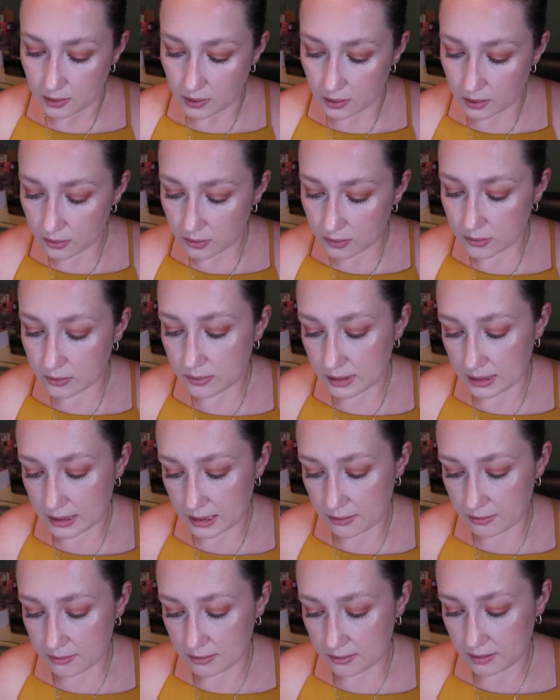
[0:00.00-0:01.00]
Oh,
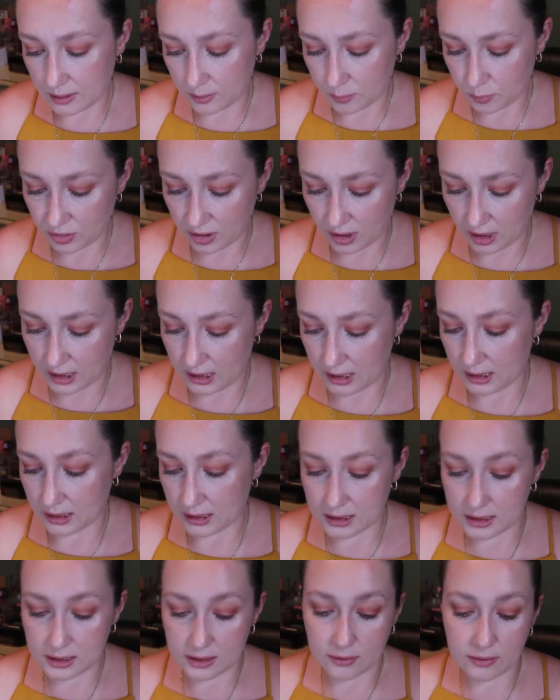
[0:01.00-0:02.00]
another lip
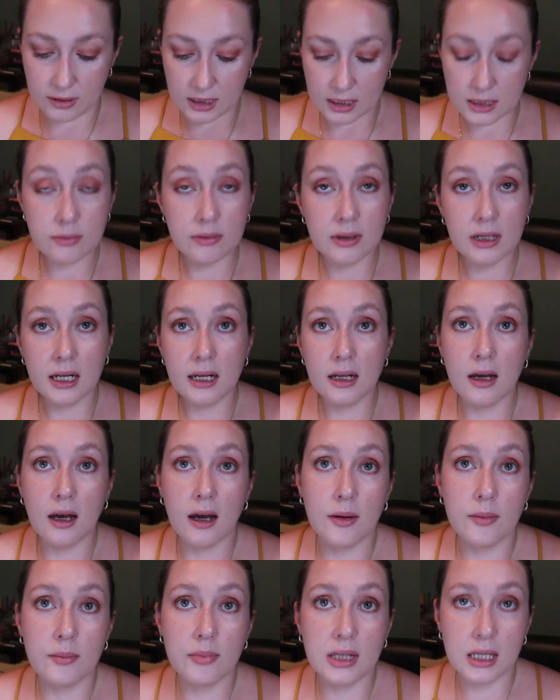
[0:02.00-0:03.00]
product. So this one I
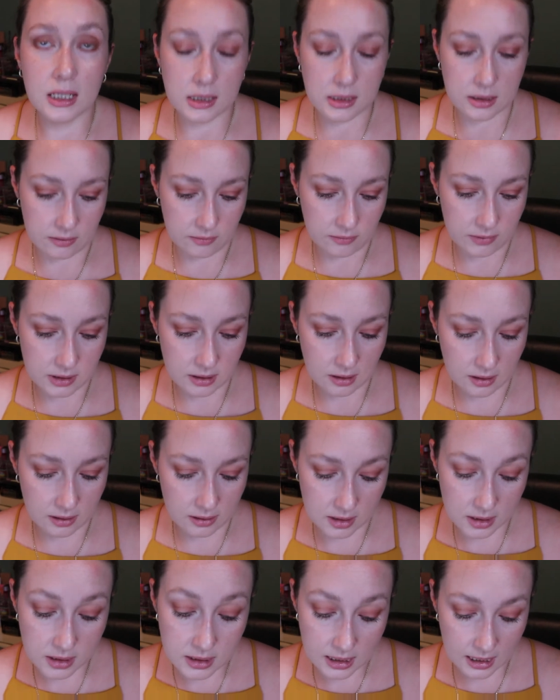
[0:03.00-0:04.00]
got because it was
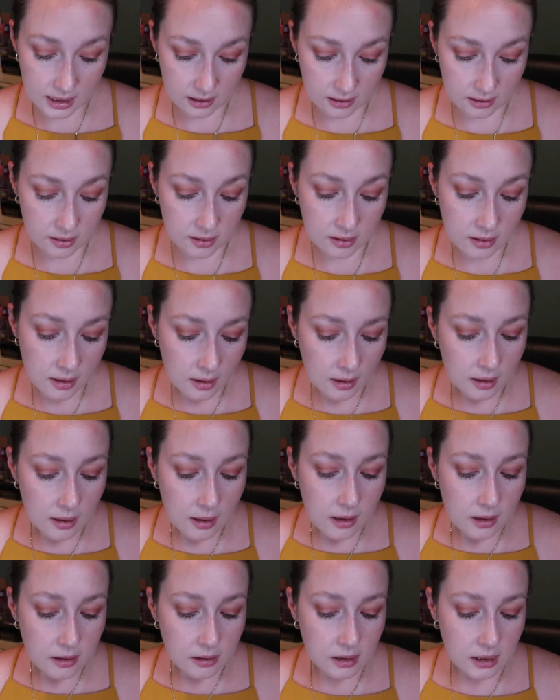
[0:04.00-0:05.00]
on sale
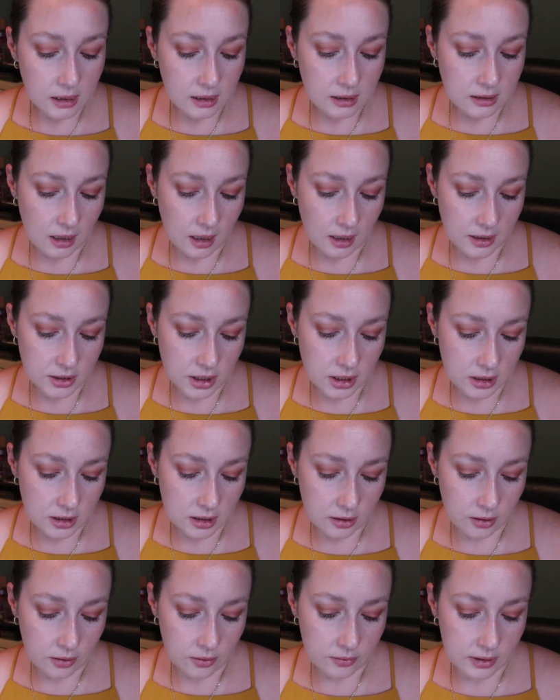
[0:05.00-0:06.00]
the Natasha
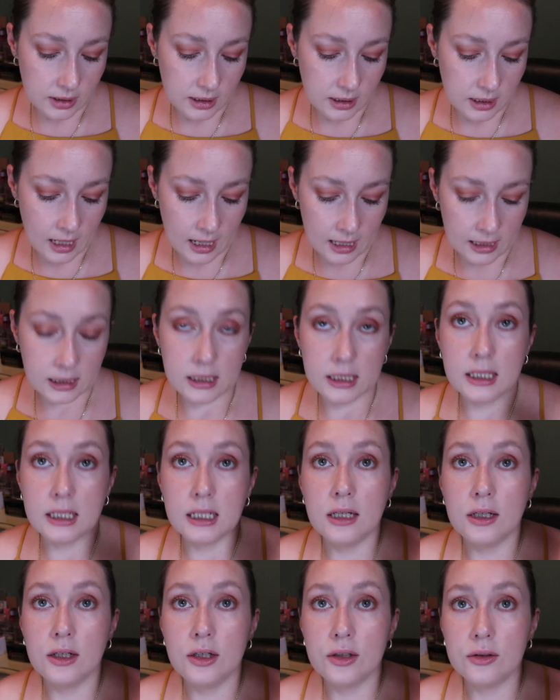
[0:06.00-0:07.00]
Denona I Need
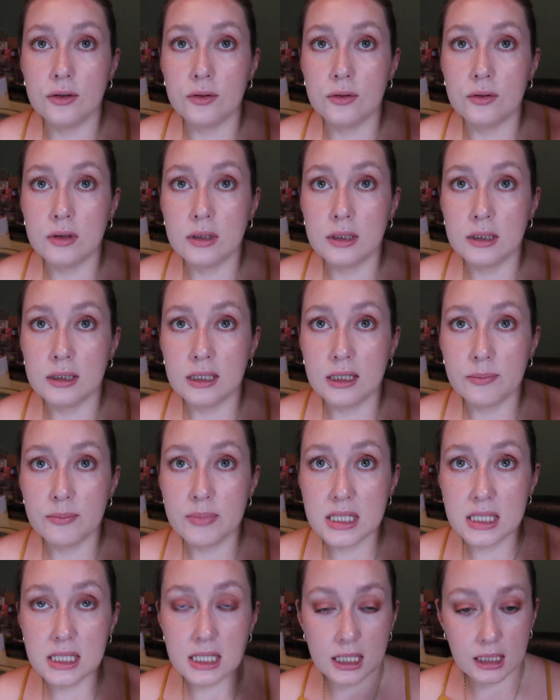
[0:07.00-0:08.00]
a Nude
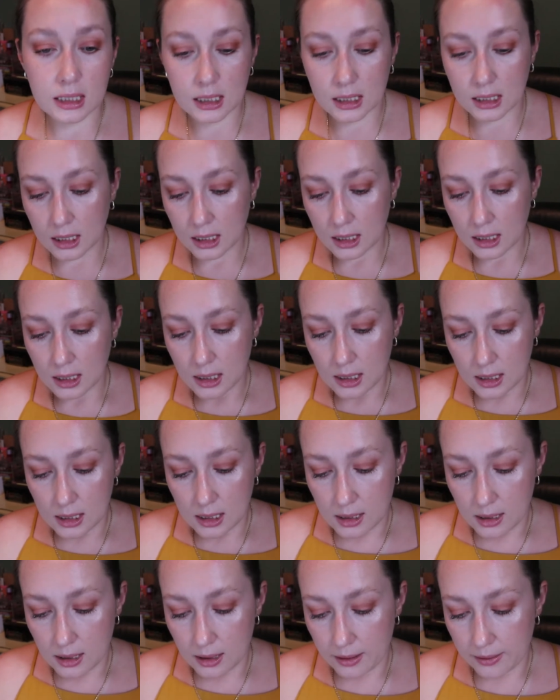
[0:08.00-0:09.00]
lipstick.
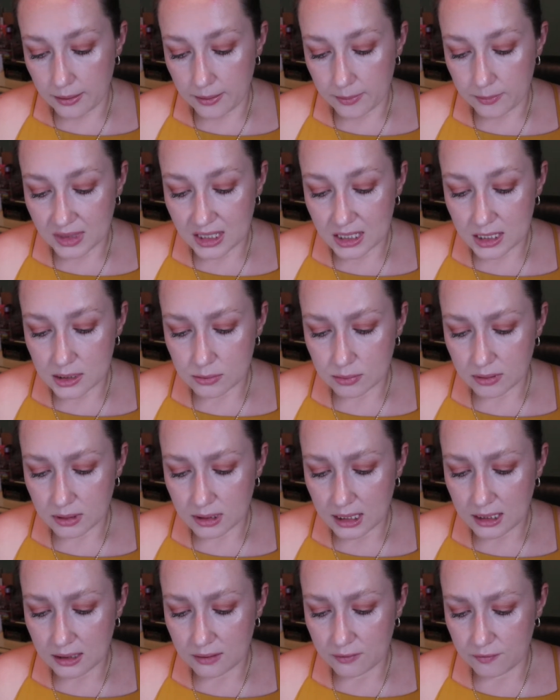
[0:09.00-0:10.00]
Um, these were
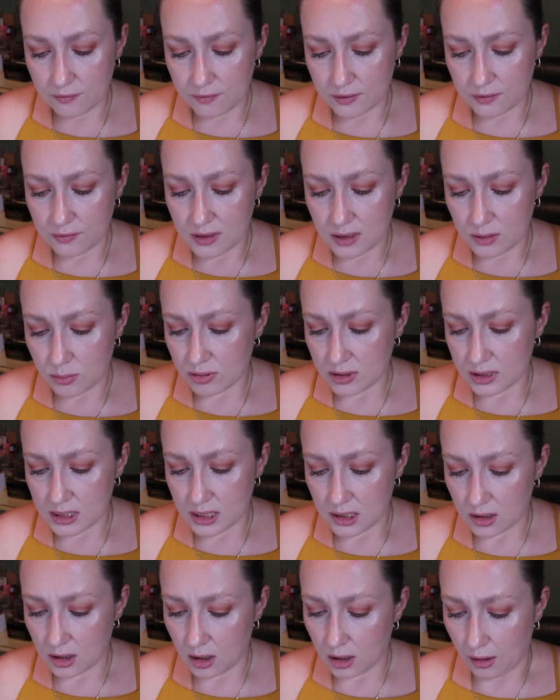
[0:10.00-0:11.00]
like
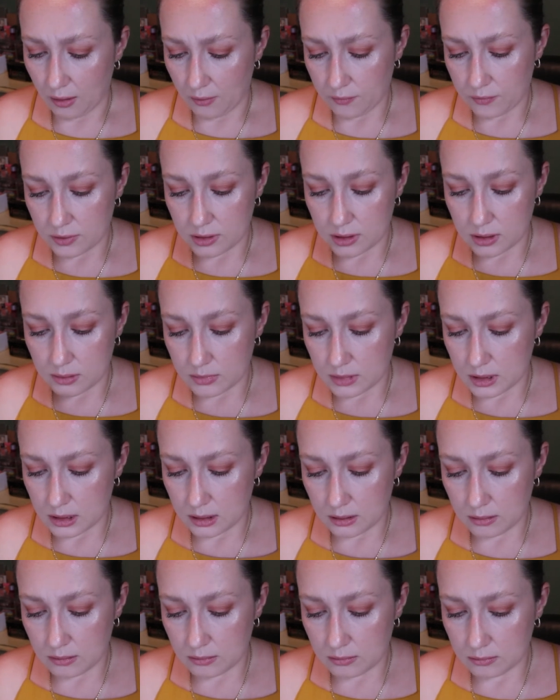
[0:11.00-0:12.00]
50% off or
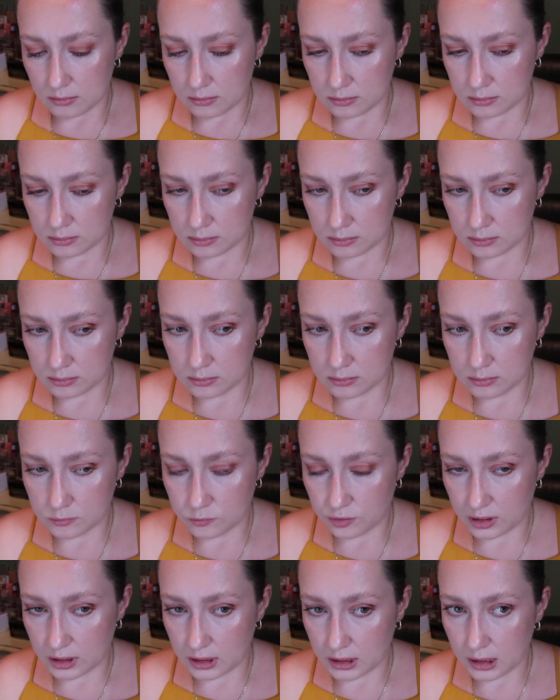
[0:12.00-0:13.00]
something
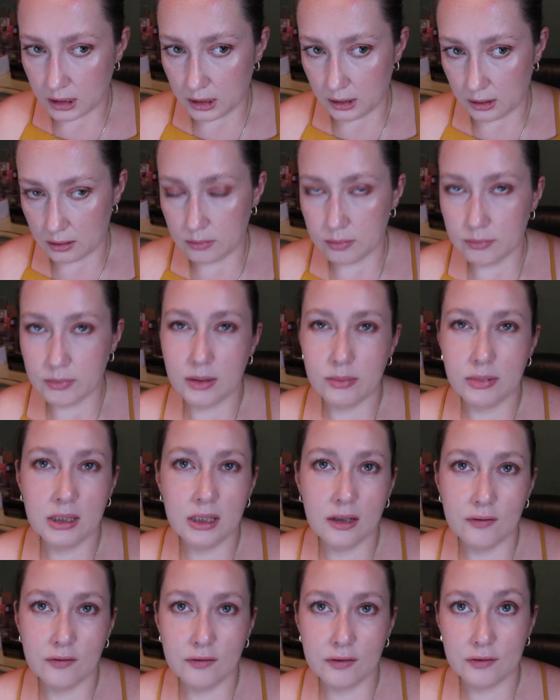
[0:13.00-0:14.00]
really good. Maybe
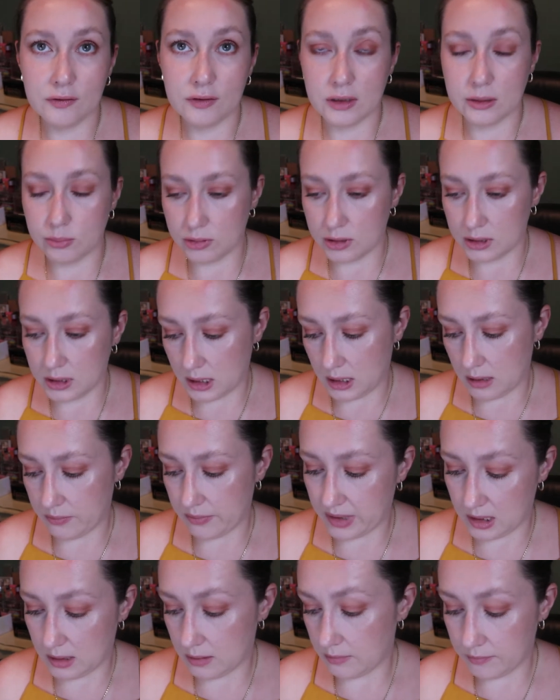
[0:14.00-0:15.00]
not 50%,
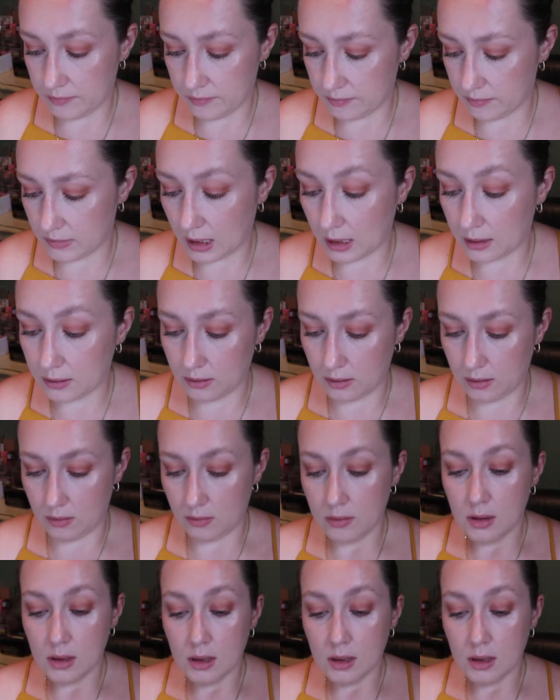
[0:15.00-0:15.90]
but I don't know.